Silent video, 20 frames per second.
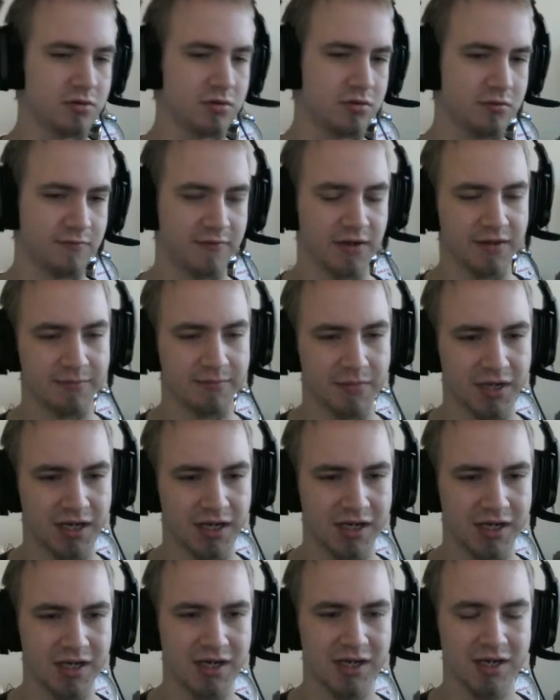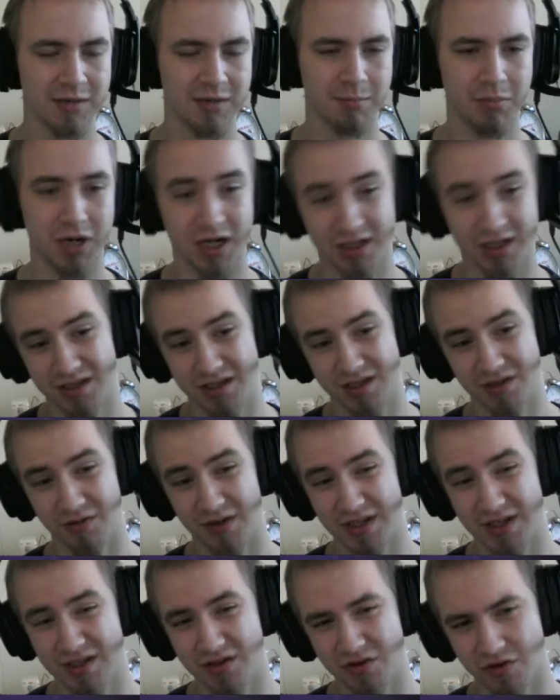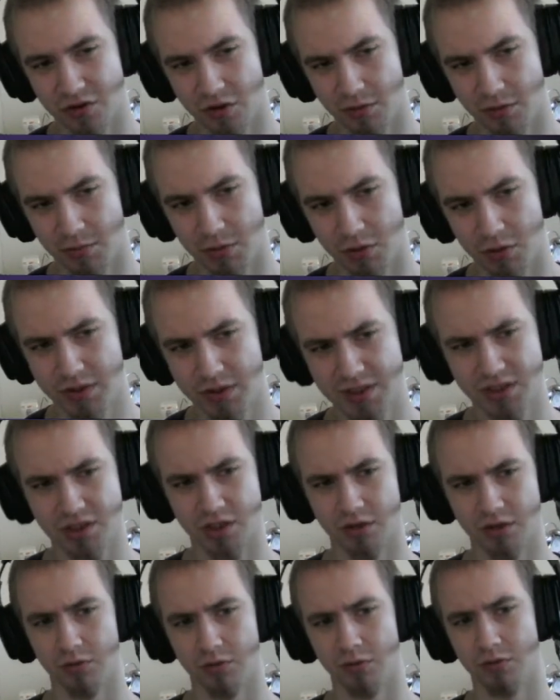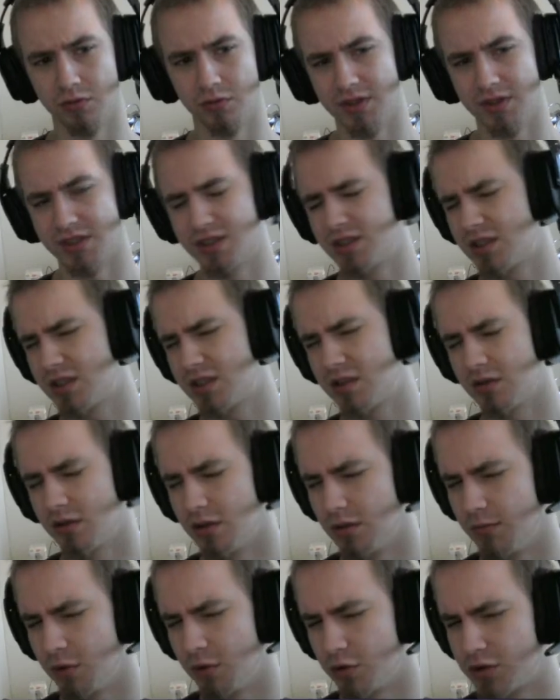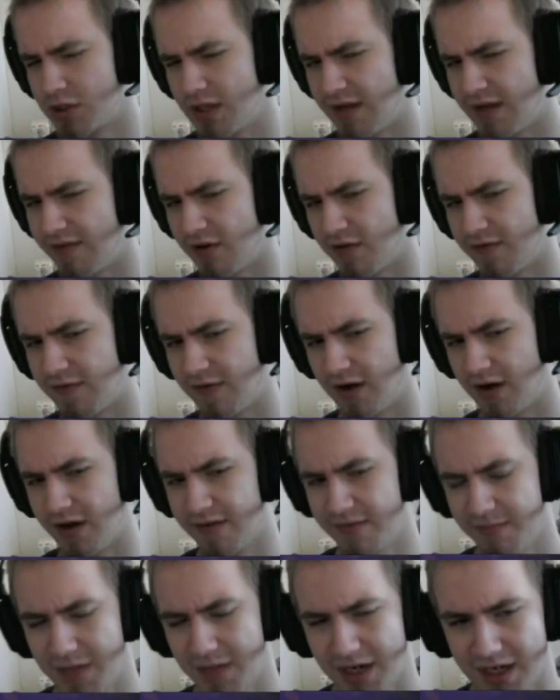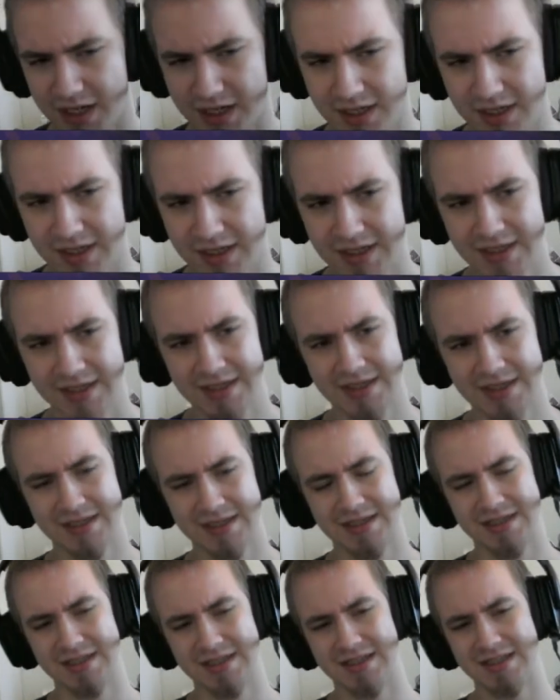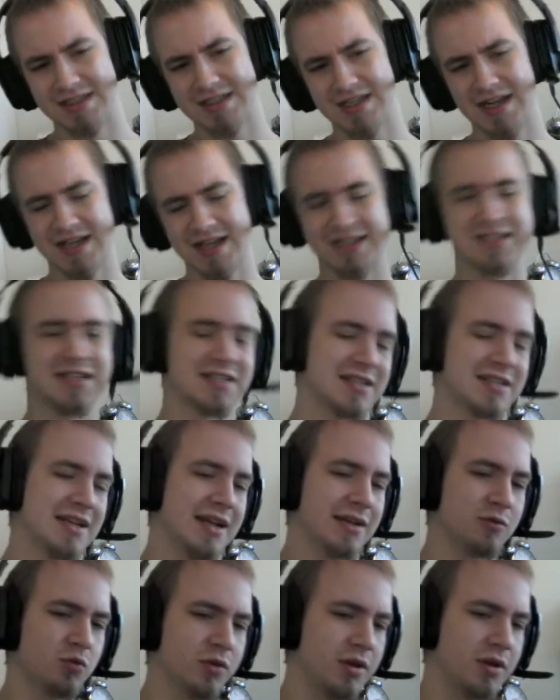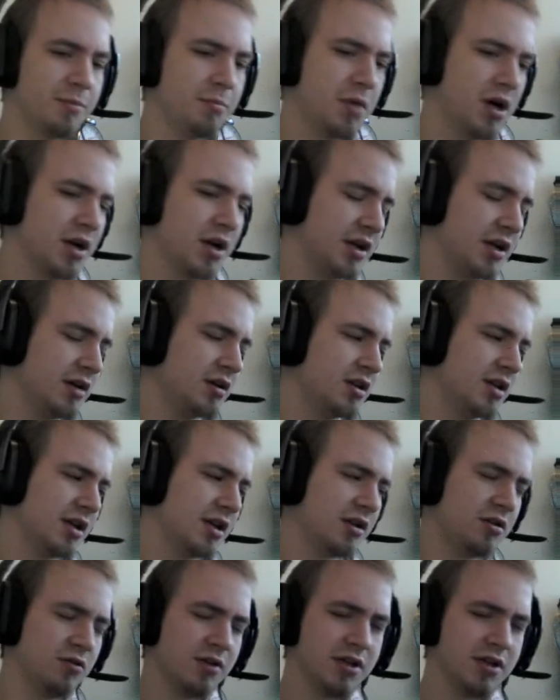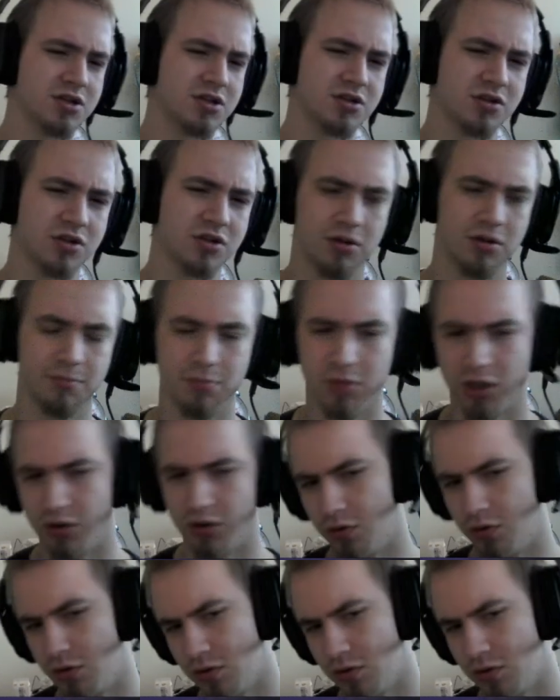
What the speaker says: 5 mana, but you need to combo it, so it's almost never 5 mana. It's an Assassinate with a body that you need to combo.